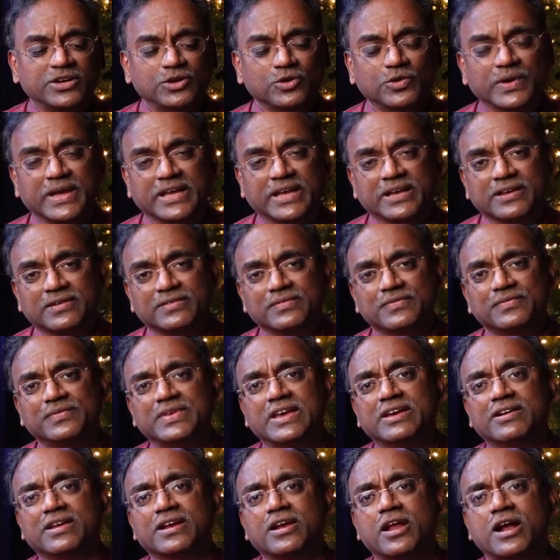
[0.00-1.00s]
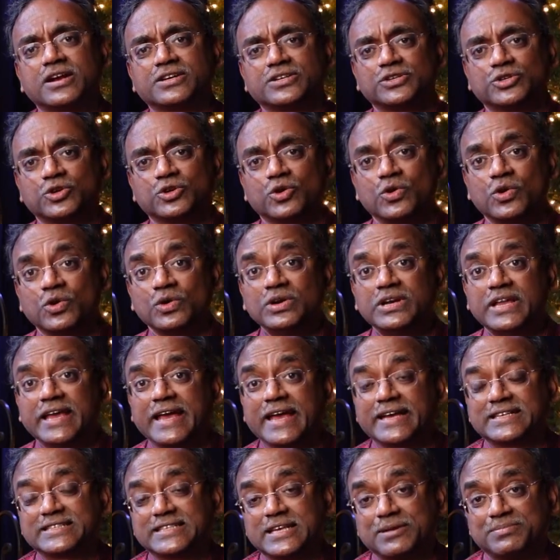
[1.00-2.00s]
doing, we are not told
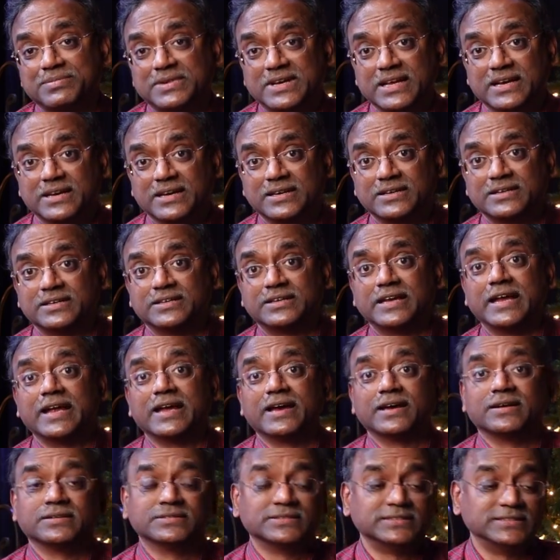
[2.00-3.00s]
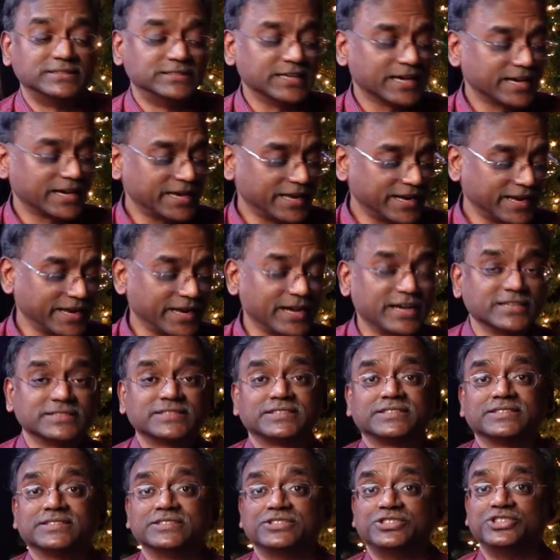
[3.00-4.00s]
except
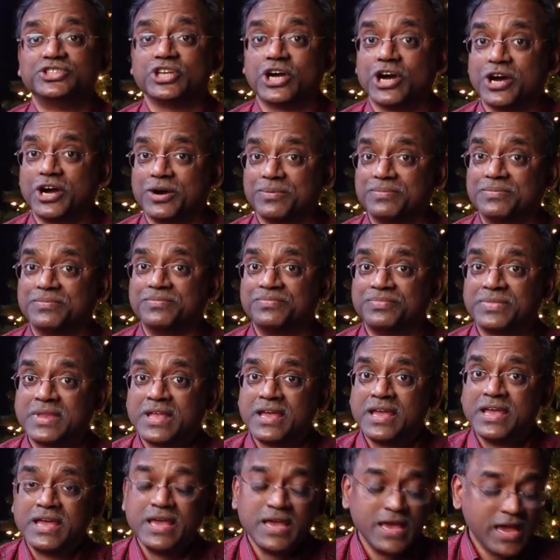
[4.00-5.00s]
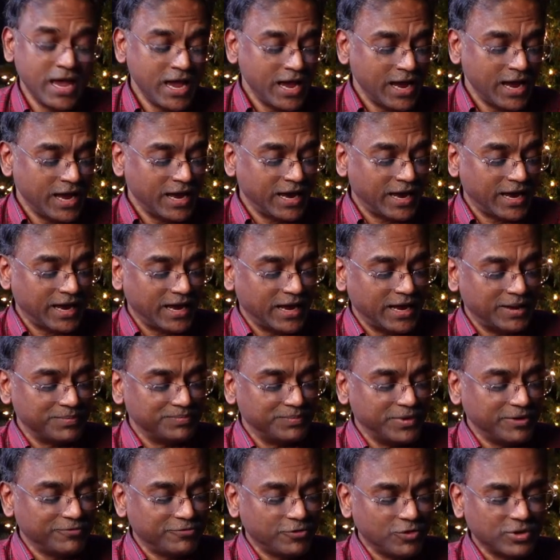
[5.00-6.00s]
Zechariah's job.
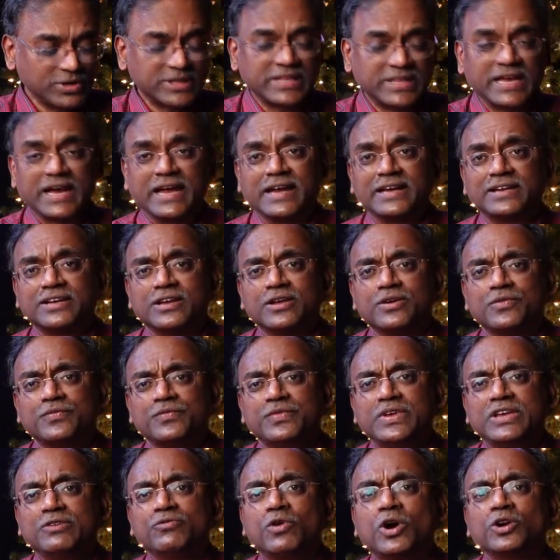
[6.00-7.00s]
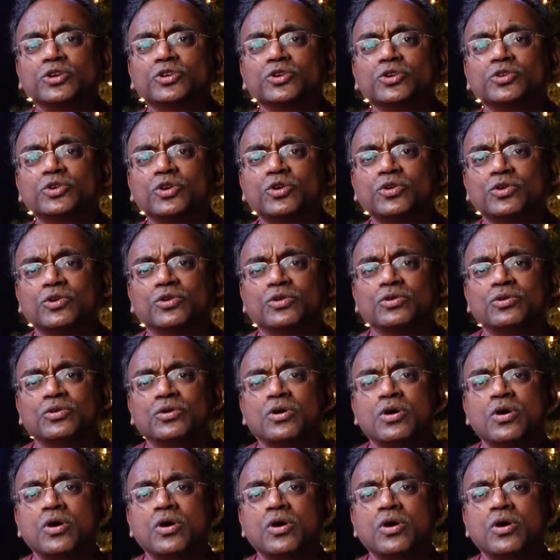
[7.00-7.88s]
Before that, we want to know